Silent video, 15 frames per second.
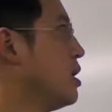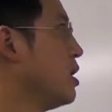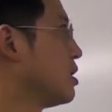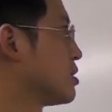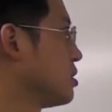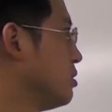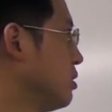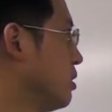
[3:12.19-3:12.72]

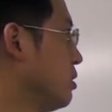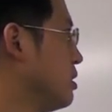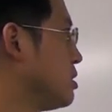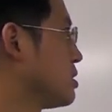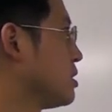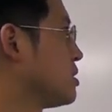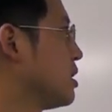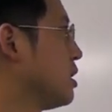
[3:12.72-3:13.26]
So there
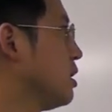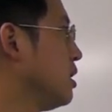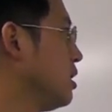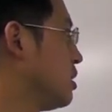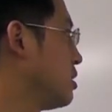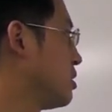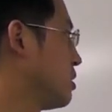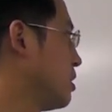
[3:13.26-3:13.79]
is a
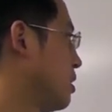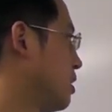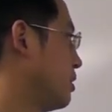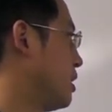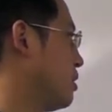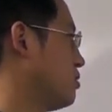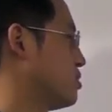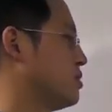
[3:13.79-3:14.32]
technique
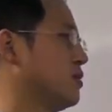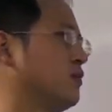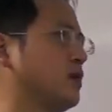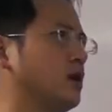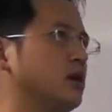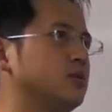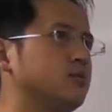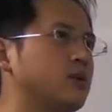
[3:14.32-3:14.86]
that was
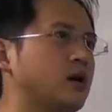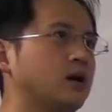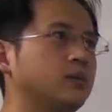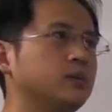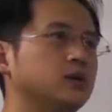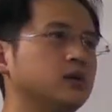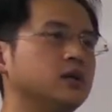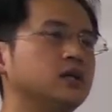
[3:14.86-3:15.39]
developed
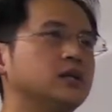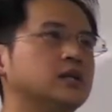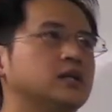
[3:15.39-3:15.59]
probably,